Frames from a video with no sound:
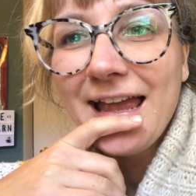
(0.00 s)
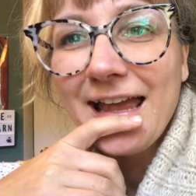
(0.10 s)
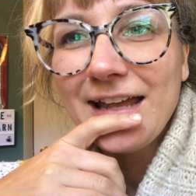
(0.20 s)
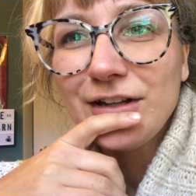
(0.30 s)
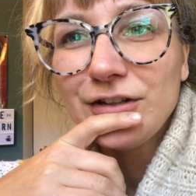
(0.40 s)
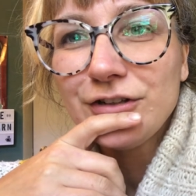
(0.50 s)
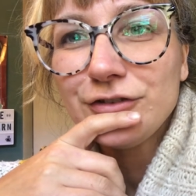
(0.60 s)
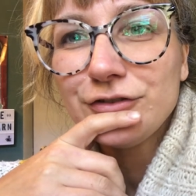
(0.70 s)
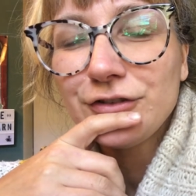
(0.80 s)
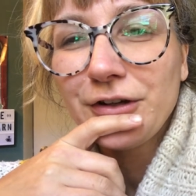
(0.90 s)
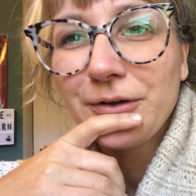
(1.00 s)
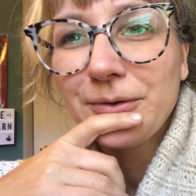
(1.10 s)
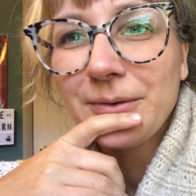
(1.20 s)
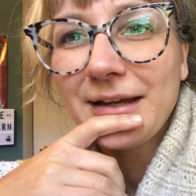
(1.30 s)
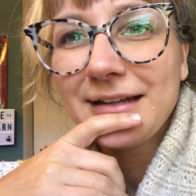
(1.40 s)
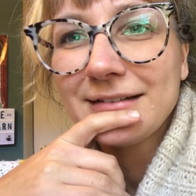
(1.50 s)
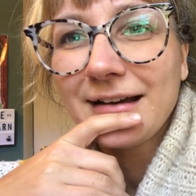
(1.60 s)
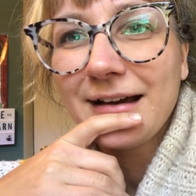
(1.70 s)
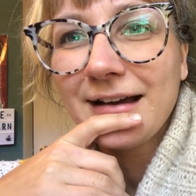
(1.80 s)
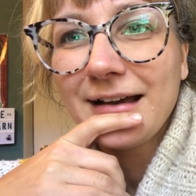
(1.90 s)
and Joe and
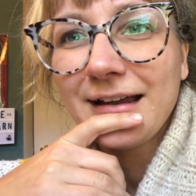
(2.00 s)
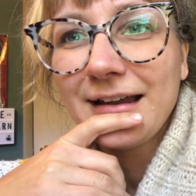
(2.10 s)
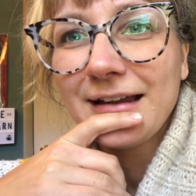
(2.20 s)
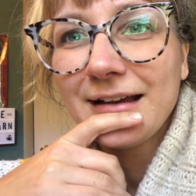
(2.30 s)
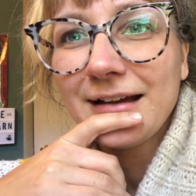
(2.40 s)
I